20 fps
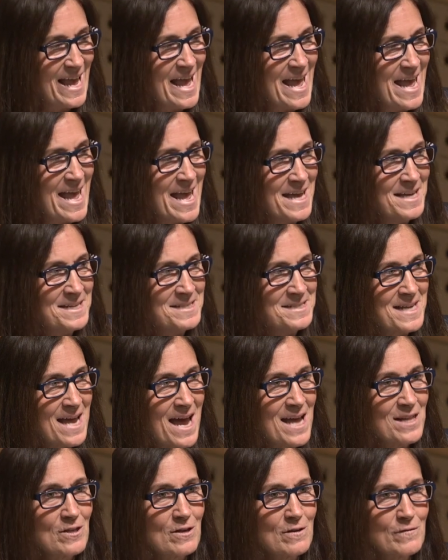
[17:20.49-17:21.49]
And
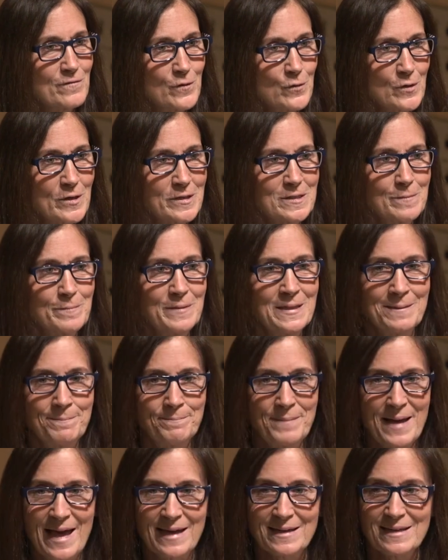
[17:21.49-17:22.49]
I look forward to being
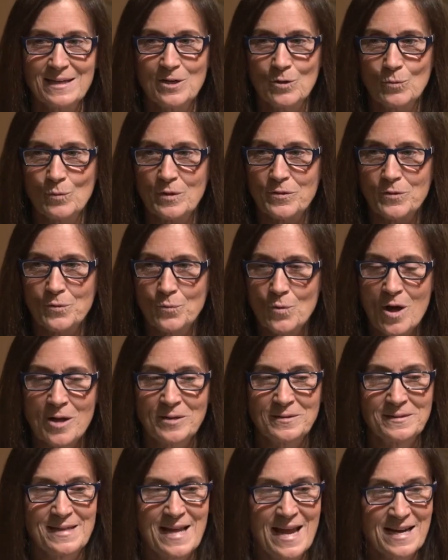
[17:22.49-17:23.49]
back here with you
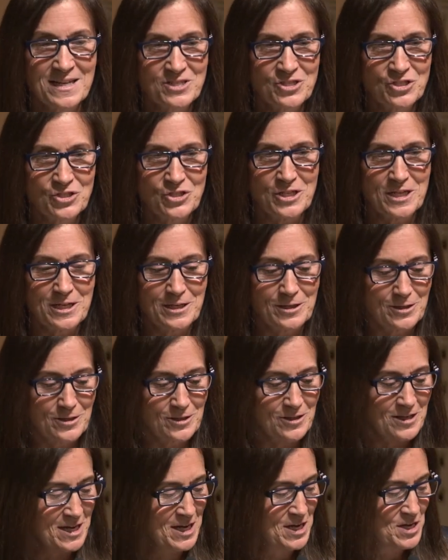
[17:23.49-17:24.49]
all next
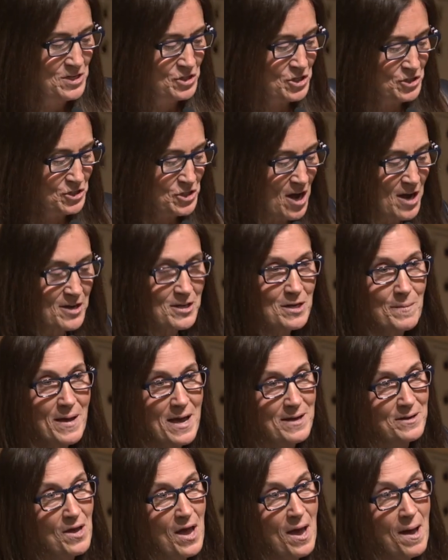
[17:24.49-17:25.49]
year to talk
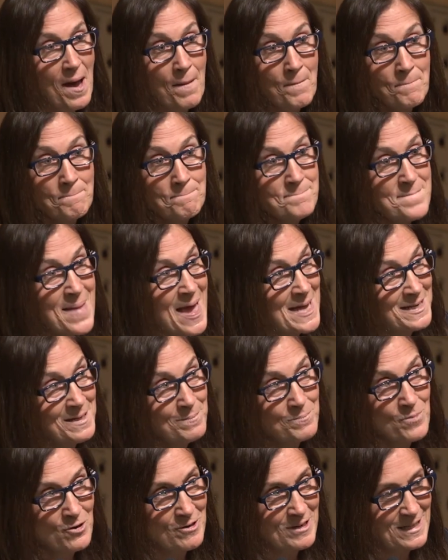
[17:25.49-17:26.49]
about many
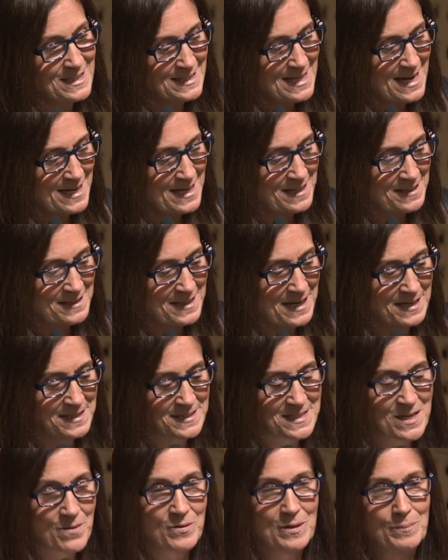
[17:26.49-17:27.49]
more exciting
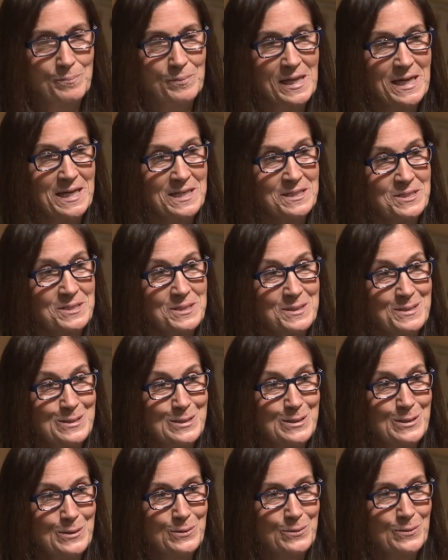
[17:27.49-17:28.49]
things that we plan to
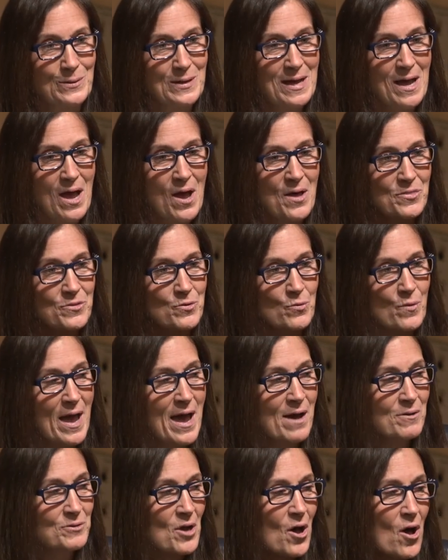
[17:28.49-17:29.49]
do
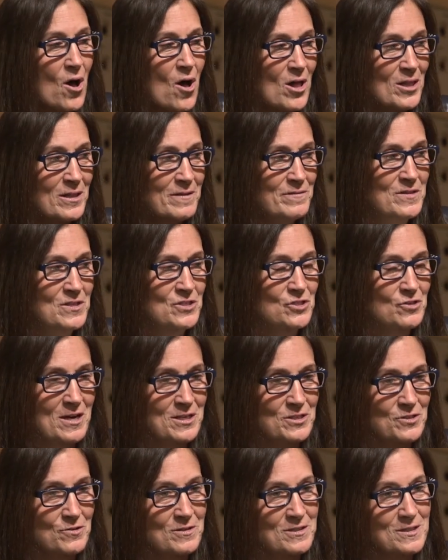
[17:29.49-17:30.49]
throughout all of the
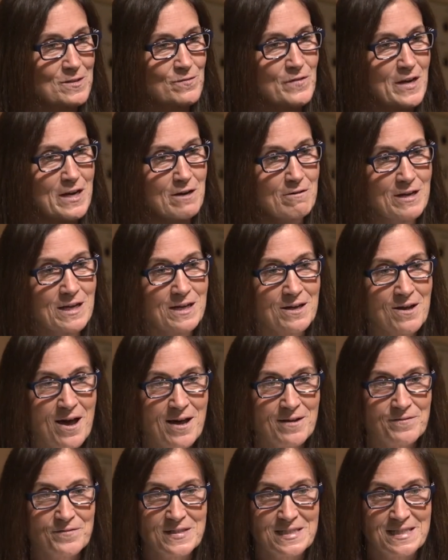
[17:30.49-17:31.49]
Treasurer's varying
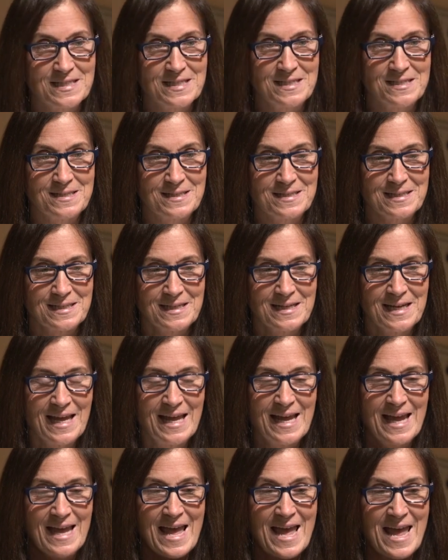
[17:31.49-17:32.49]
offices
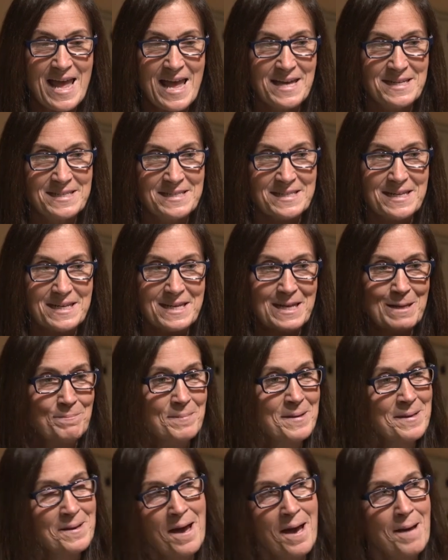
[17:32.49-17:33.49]
and
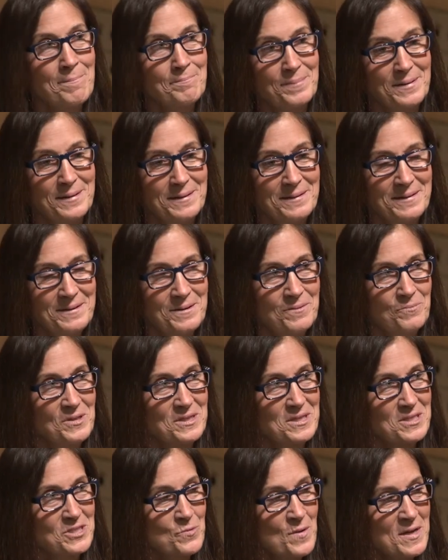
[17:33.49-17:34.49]
keeping up
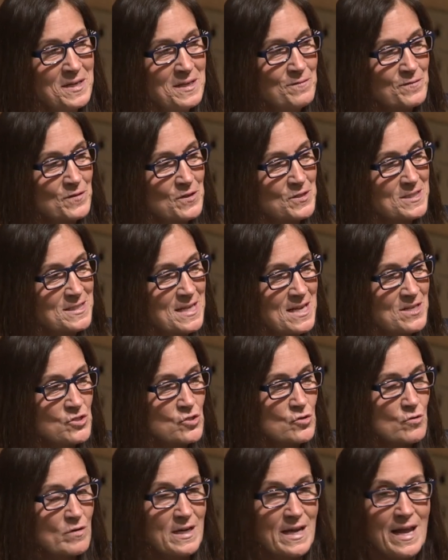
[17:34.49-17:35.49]
with the 21st
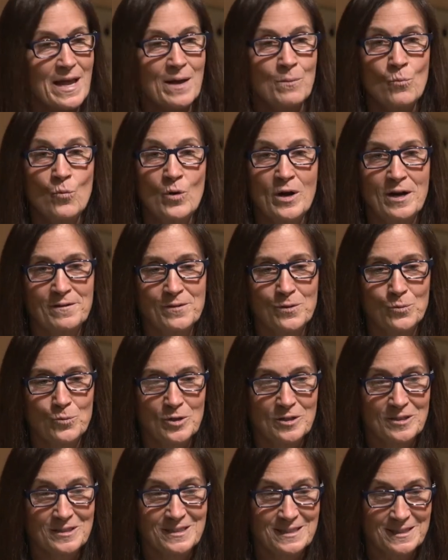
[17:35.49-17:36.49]
century and where the
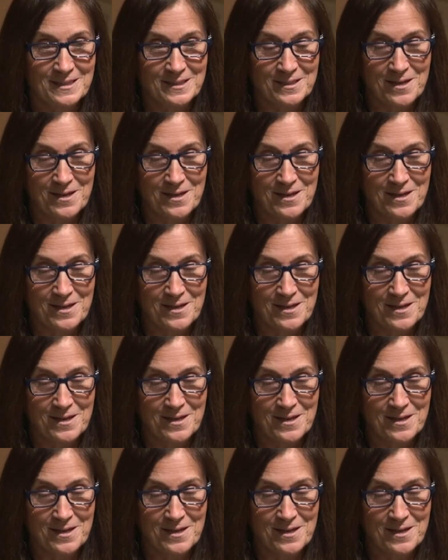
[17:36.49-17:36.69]
world is